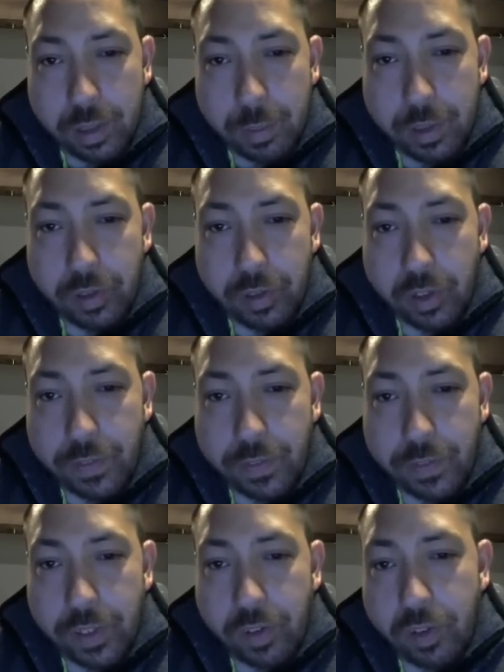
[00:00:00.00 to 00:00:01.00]

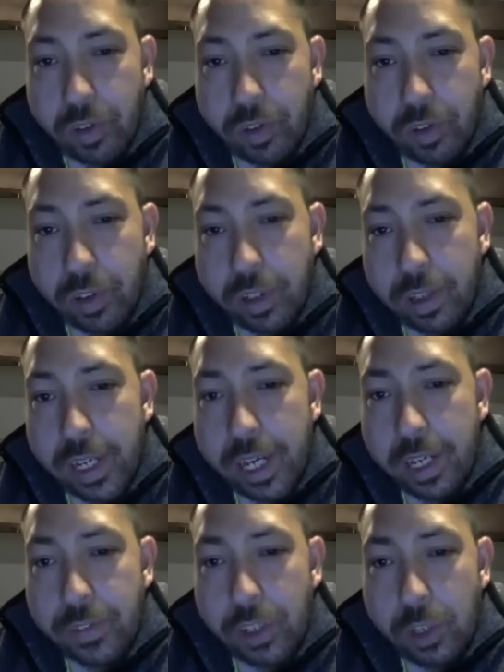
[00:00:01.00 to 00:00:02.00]
Miskovitz, the head
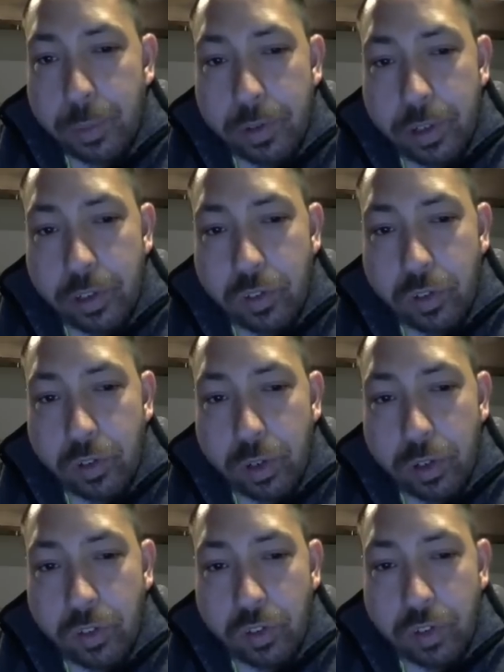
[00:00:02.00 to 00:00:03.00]
of the Human
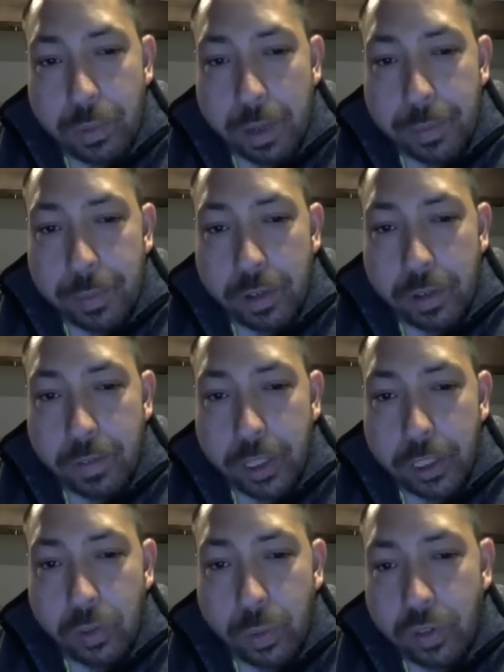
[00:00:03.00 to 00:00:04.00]
Resources Department of
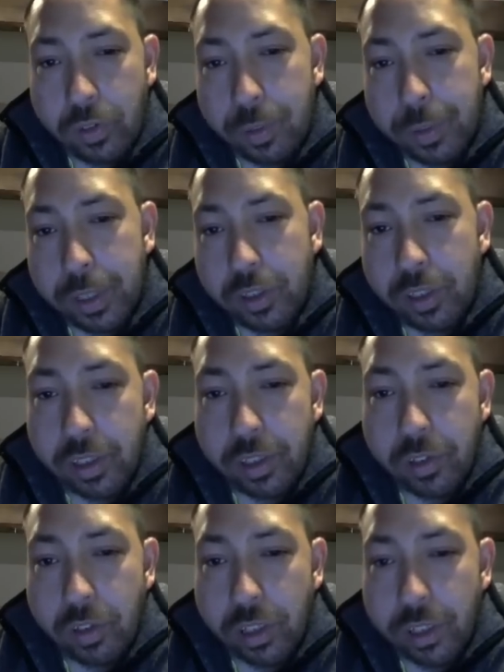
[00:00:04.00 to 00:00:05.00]
Russia's Western Military
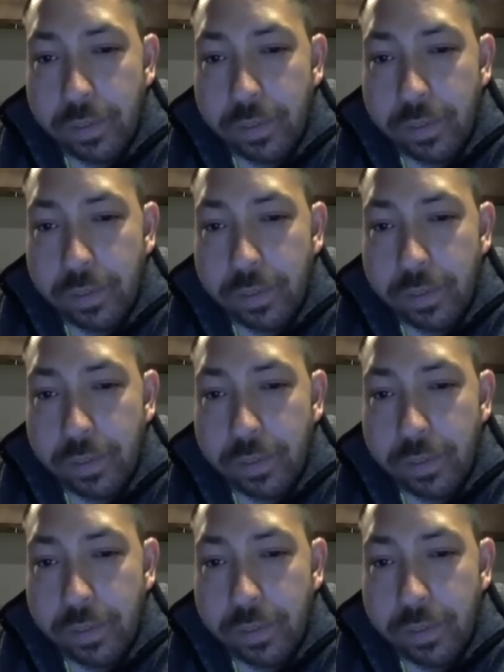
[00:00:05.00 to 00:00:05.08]
District,